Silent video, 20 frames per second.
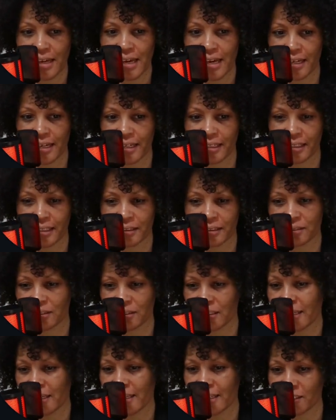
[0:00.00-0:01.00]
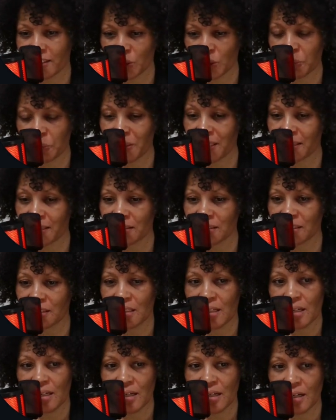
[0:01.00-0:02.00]
and expense
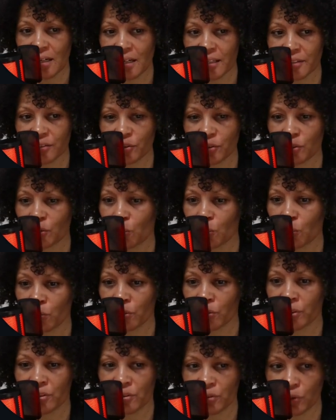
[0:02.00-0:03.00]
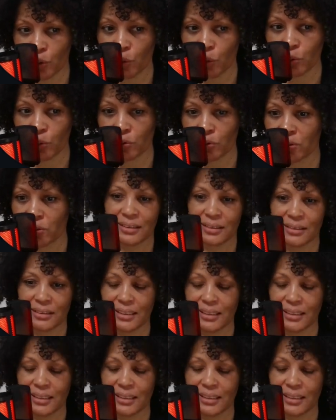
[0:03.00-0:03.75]
underscore total.